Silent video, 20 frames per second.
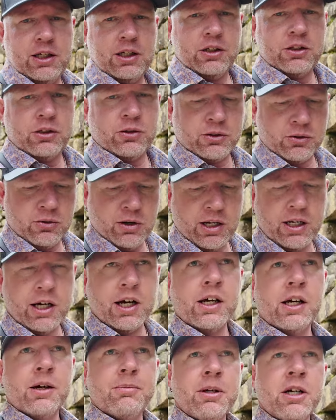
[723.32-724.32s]
So it's quite
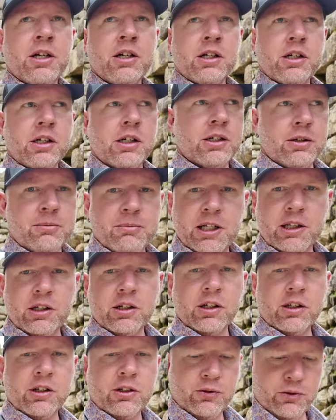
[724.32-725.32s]
high up here, but
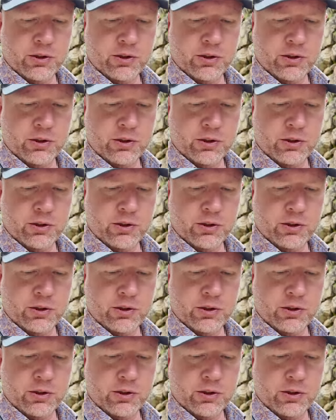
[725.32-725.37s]
look at this